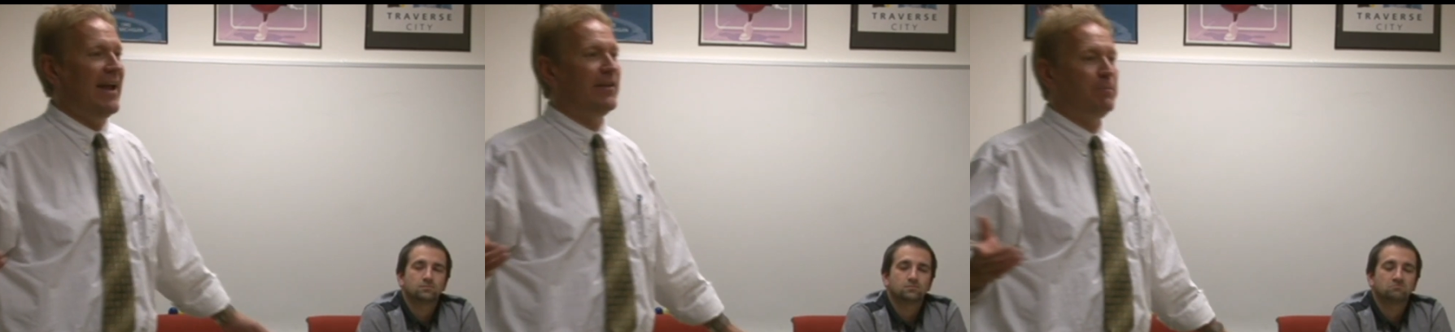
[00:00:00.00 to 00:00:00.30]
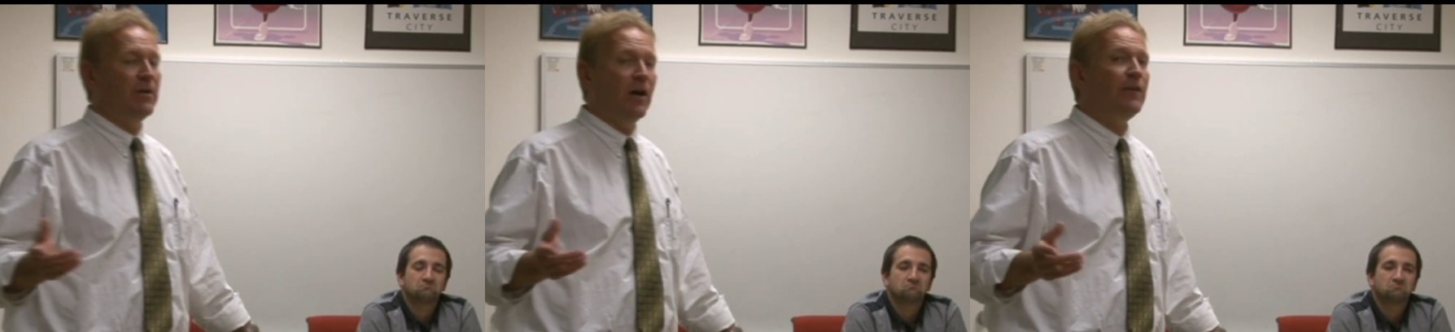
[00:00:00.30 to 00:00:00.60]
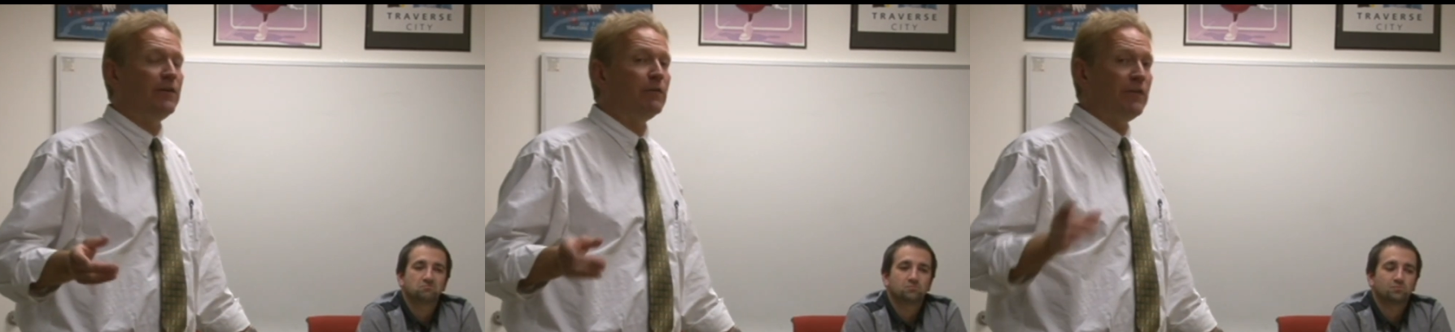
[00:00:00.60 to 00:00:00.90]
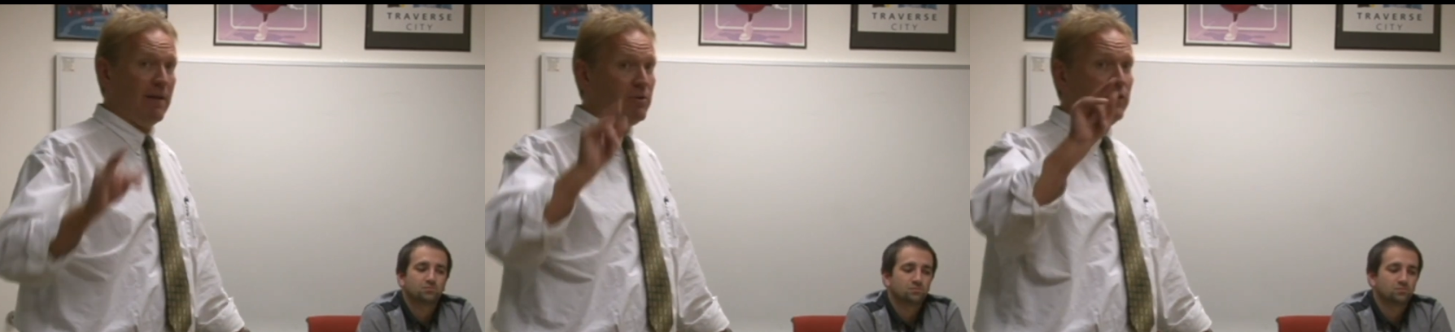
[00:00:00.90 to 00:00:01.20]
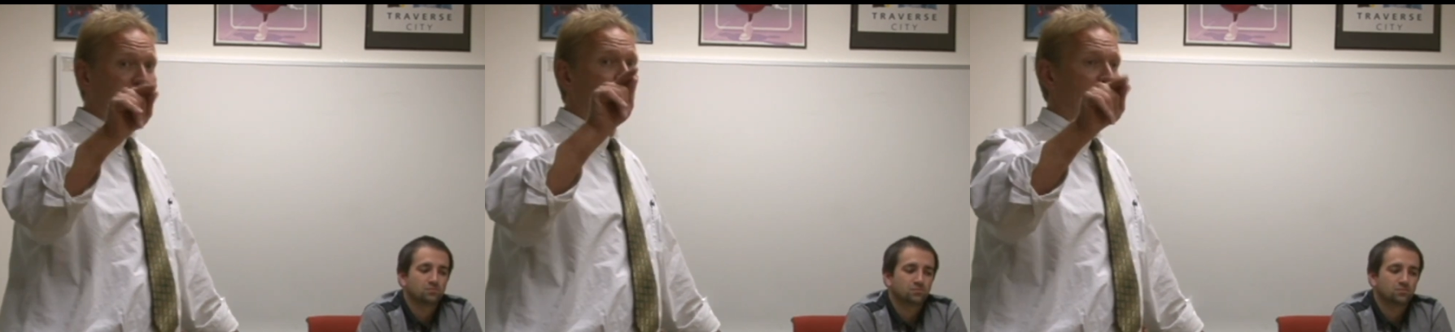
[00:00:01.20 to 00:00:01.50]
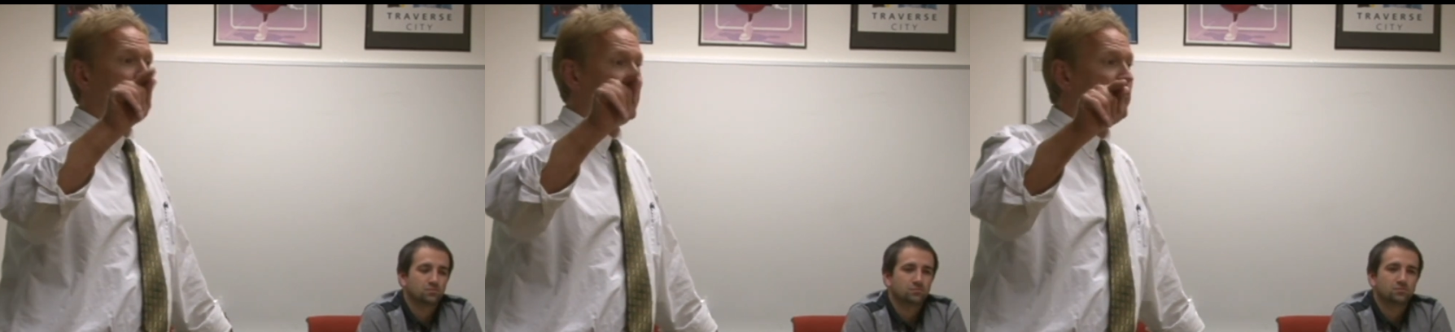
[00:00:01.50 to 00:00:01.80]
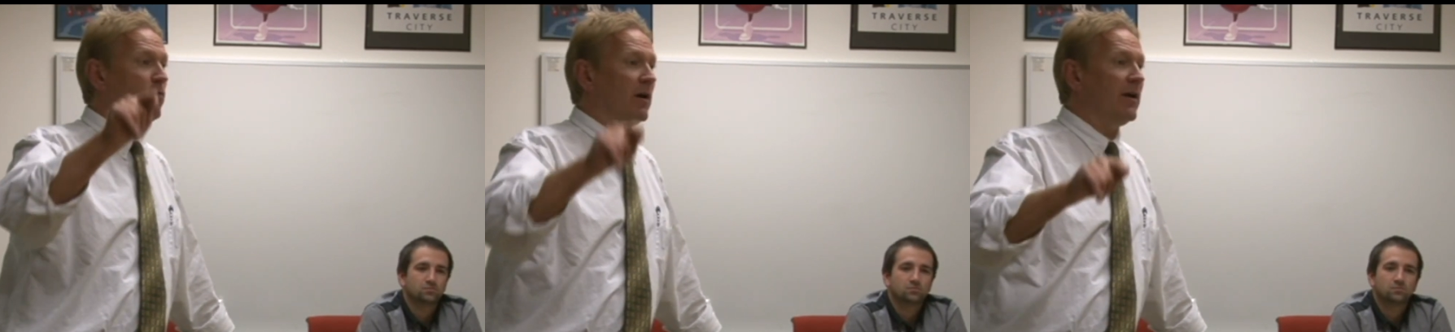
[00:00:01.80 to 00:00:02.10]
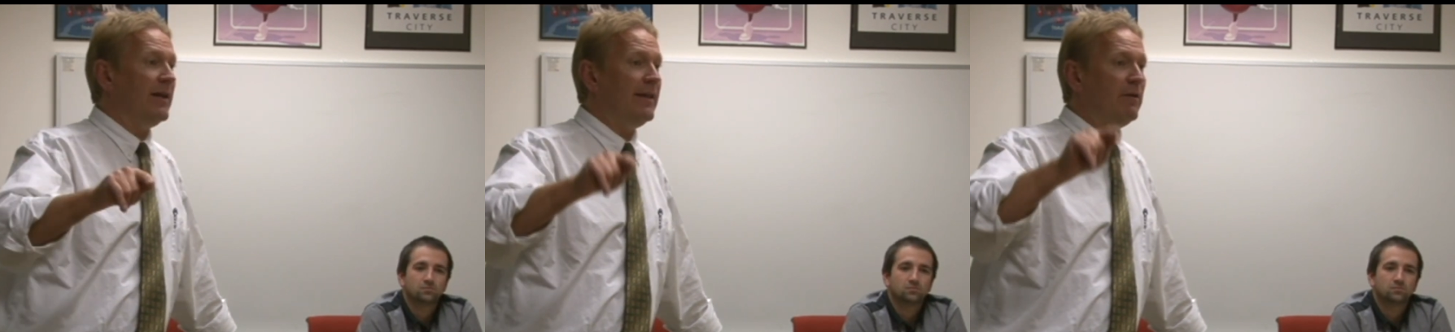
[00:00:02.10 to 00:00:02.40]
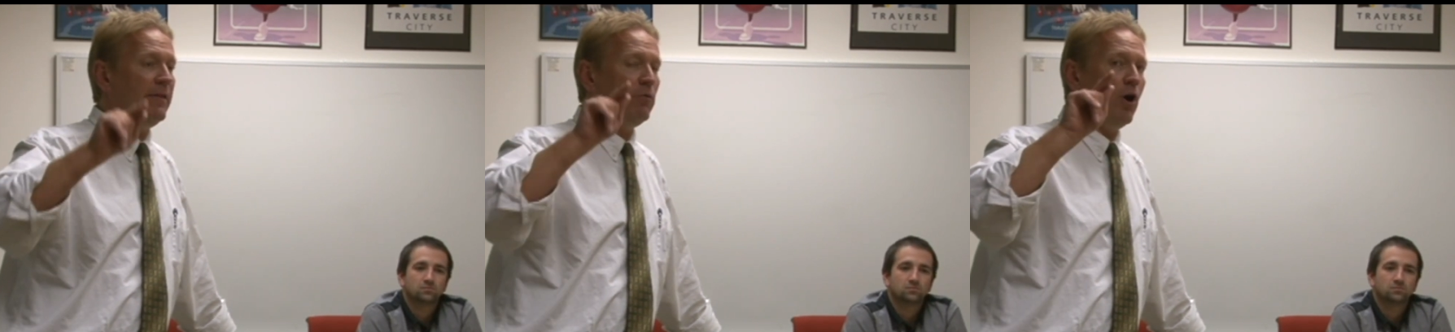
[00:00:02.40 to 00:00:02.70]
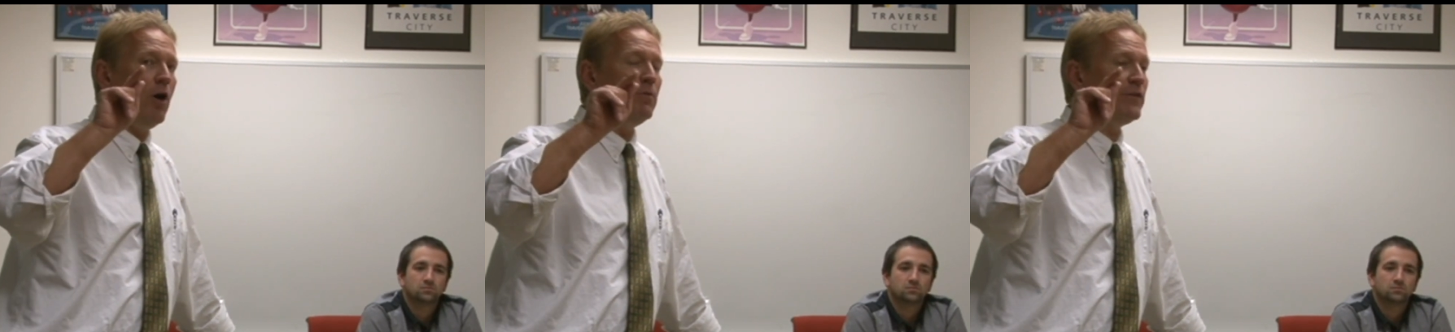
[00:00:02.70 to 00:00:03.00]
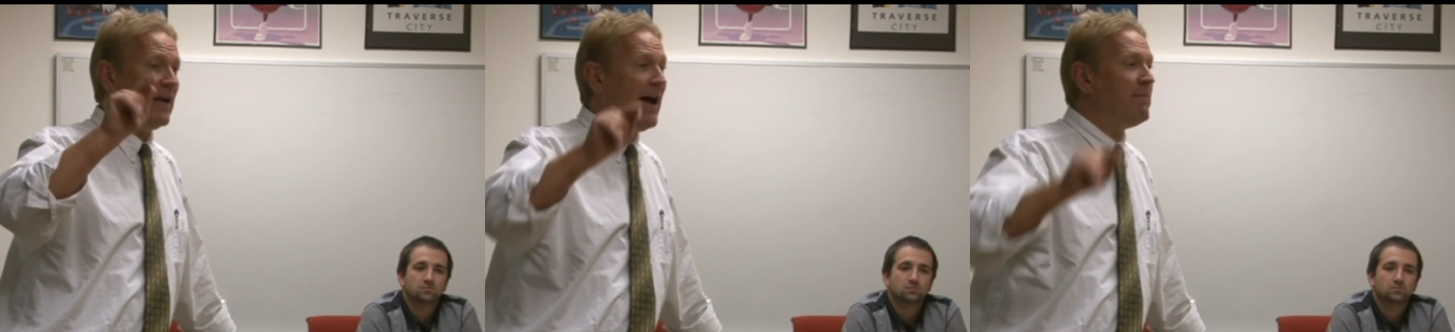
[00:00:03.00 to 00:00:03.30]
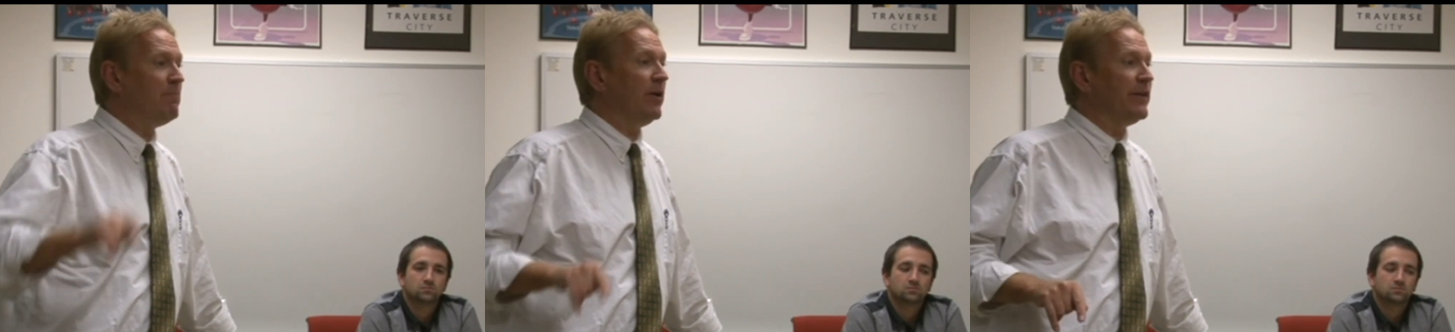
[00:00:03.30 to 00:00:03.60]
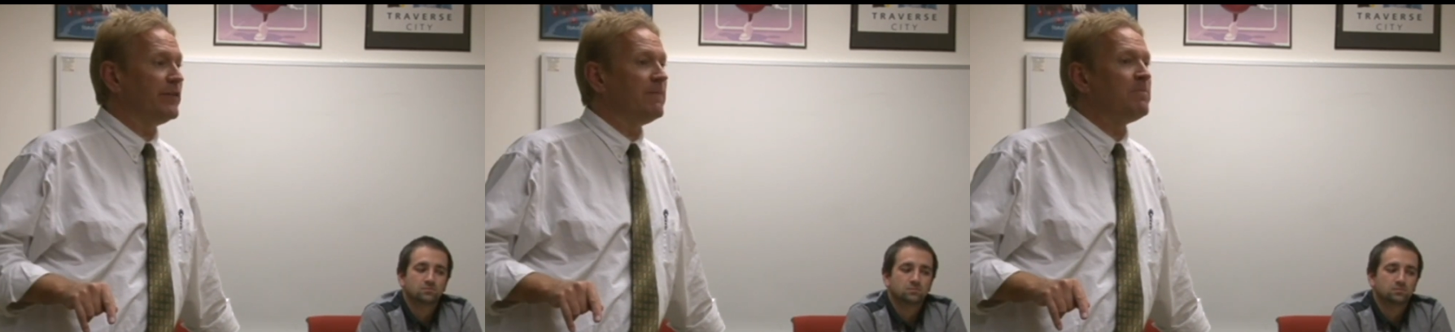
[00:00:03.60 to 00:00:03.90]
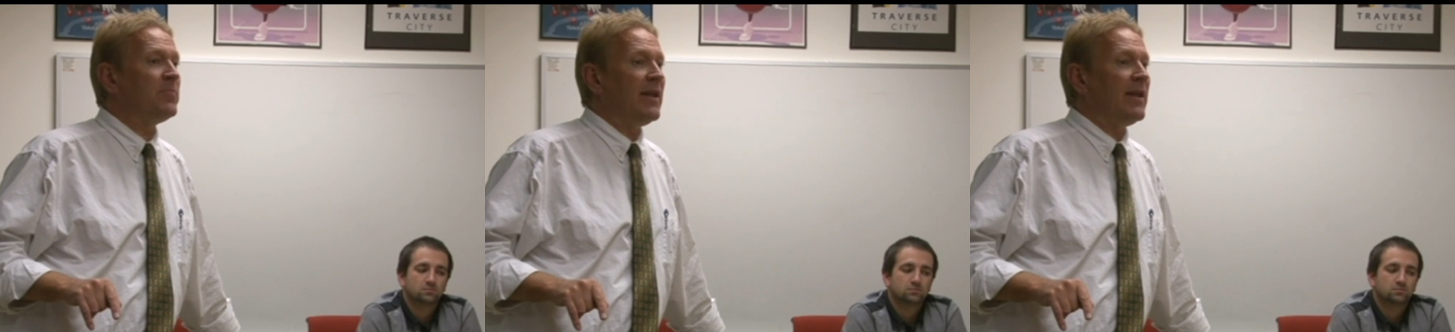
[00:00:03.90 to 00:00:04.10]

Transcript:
Speaker 1: And it's because there was a time when you see those cars everywhere, and they, they were almost commonplace.